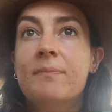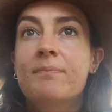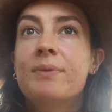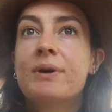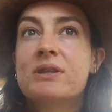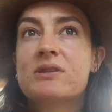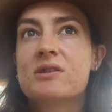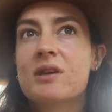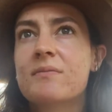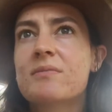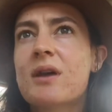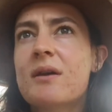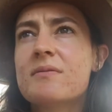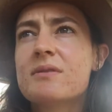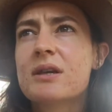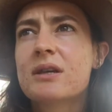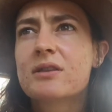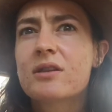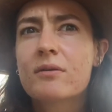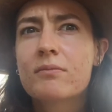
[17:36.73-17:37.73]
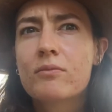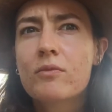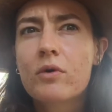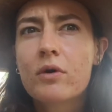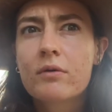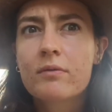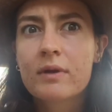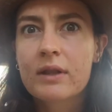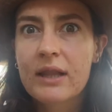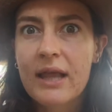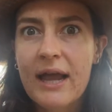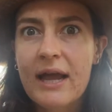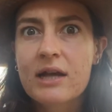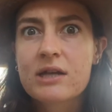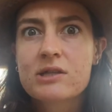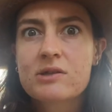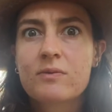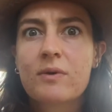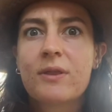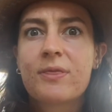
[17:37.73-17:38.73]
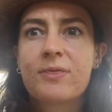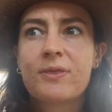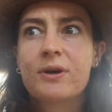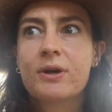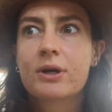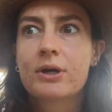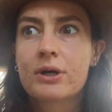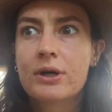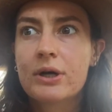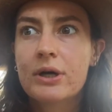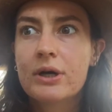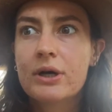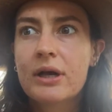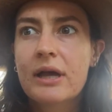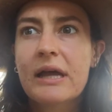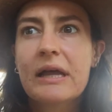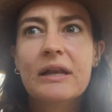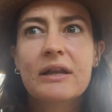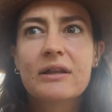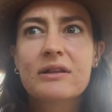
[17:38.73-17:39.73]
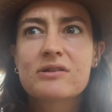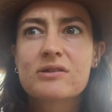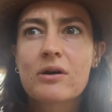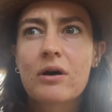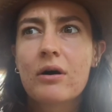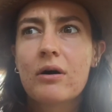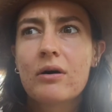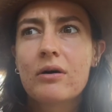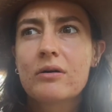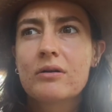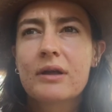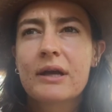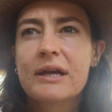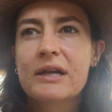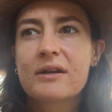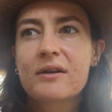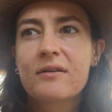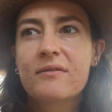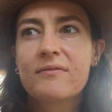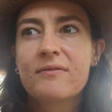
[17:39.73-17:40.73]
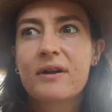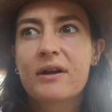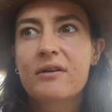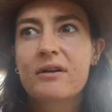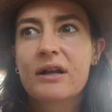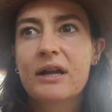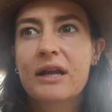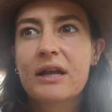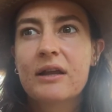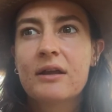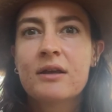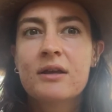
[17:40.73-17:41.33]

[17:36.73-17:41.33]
But sometimes like they're more relaxed with the g, and it's all like a very,